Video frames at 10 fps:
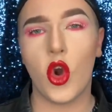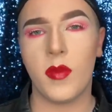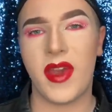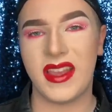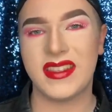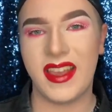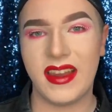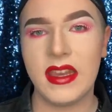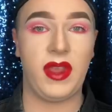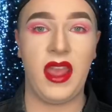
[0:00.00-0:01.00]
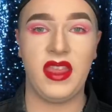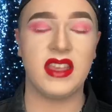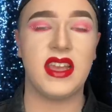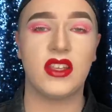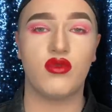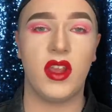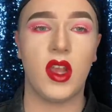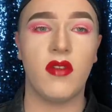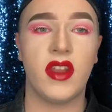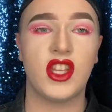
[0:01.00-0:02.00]
on my skin. Again, this has great
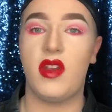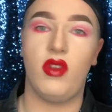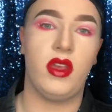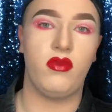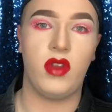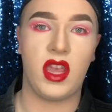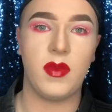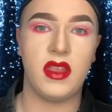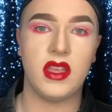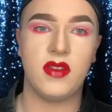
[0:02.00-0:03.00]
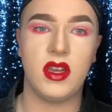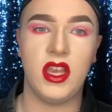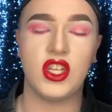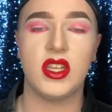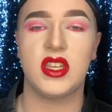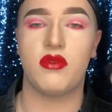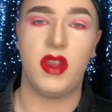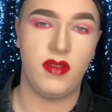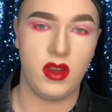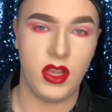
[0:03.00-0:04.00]
coverage. I really would recommend this foundation. It's a
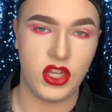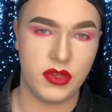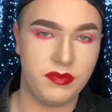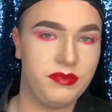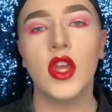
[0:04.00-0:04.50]
great foundation.